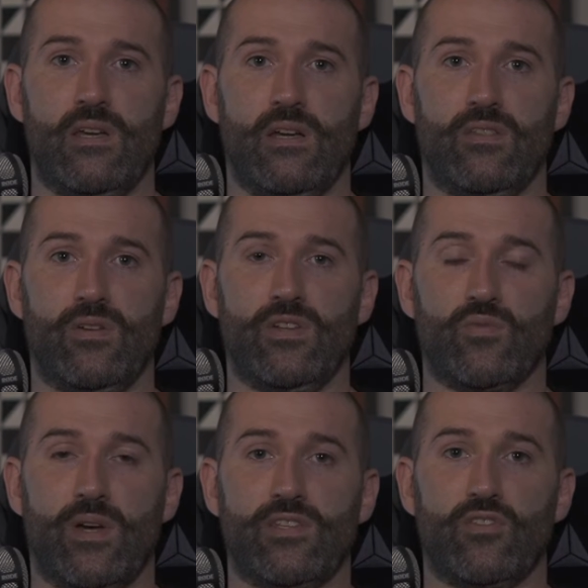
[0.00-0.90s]
And there is
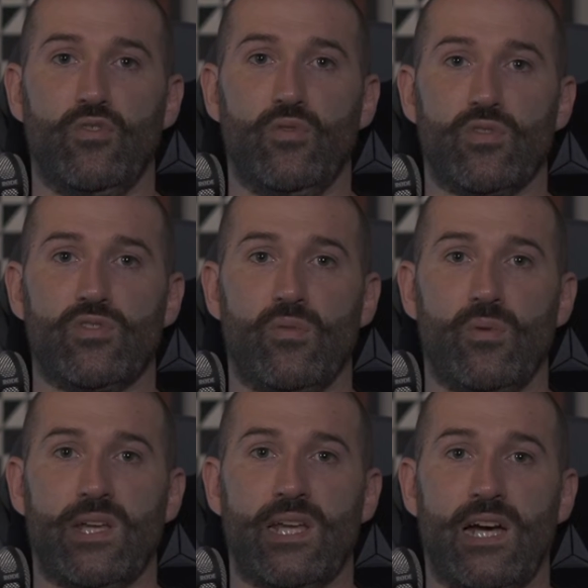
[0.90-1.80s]
ways to do it. So
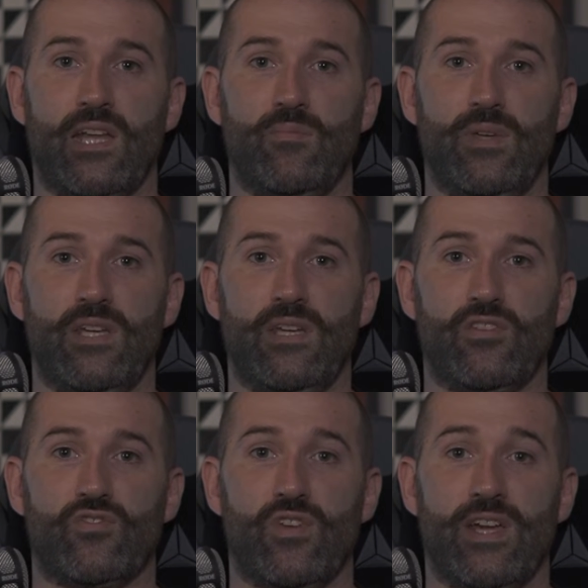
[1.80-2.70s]
it can be
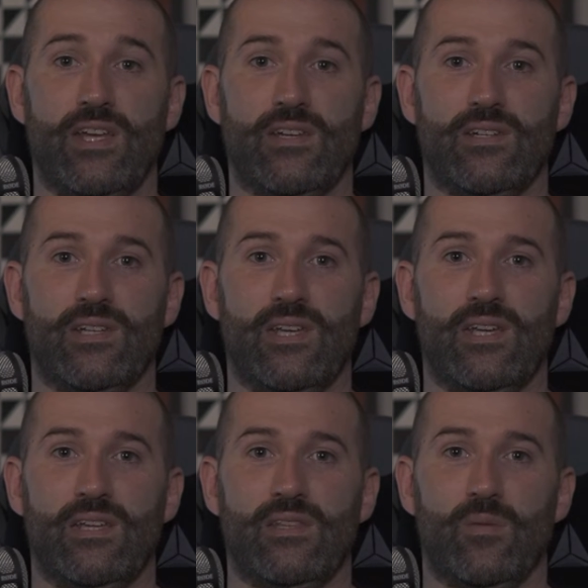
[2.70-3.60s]
trained.
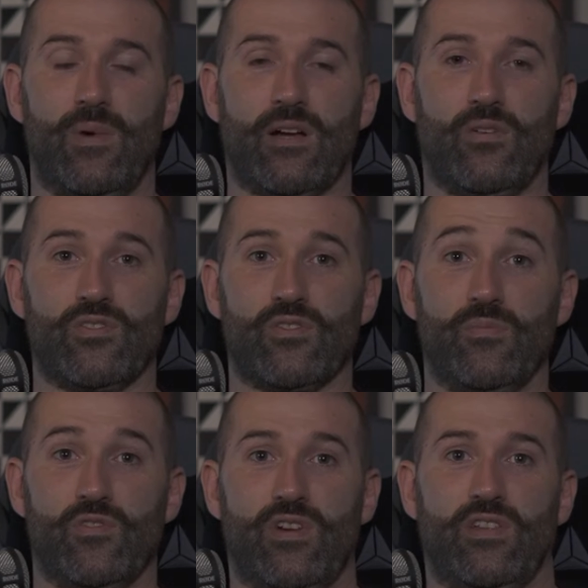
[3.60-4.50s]
The back also can
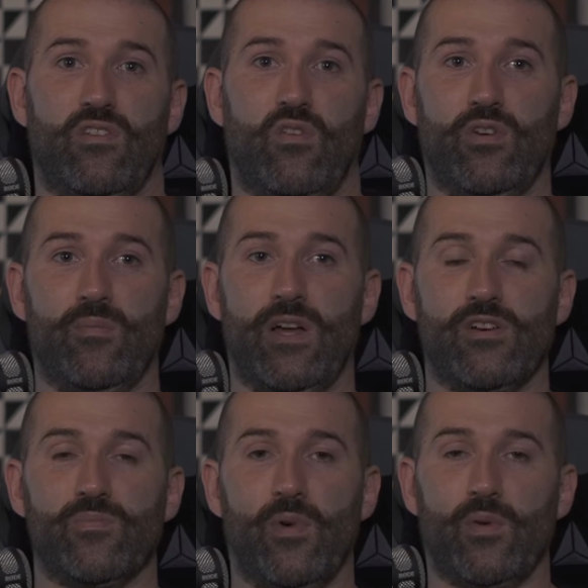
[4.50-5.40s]
be trained in other
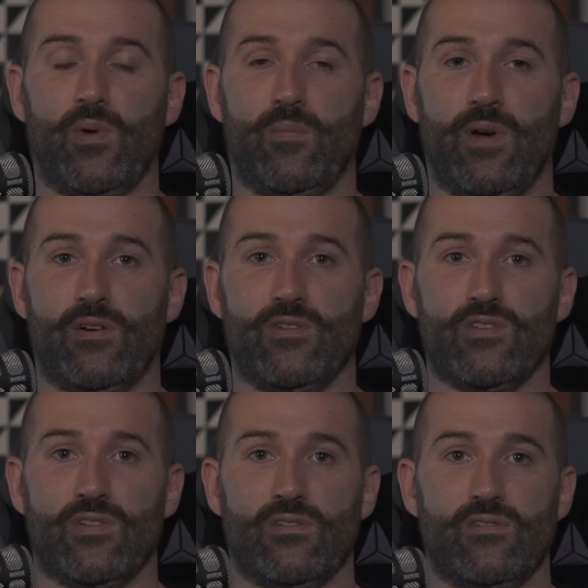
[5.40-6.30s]
manners, bodyweight manners
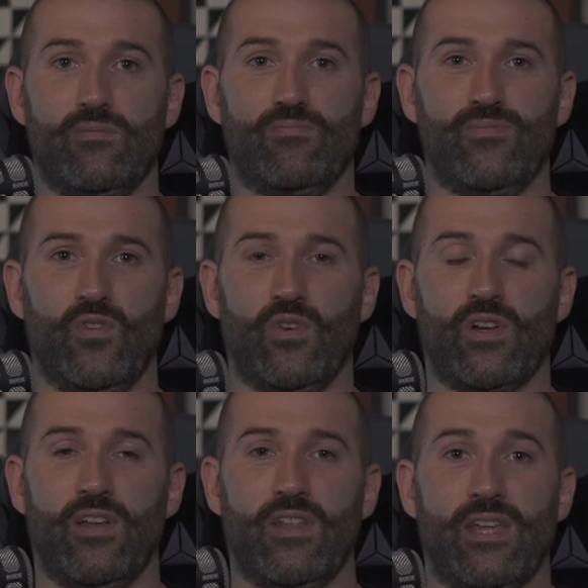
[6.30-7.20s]
and other
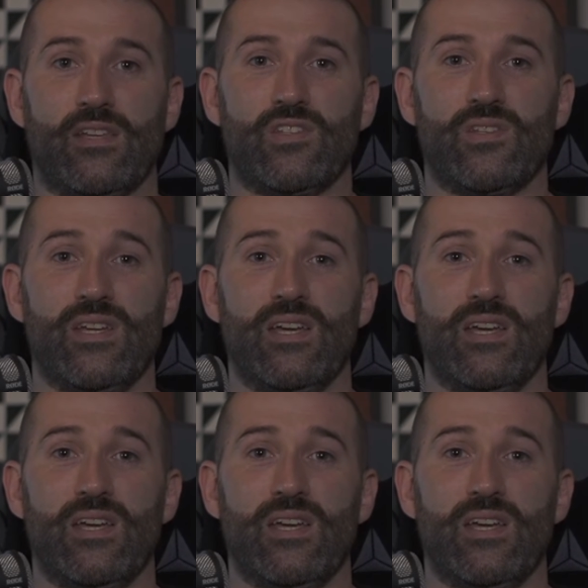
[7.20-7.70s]
kind of things.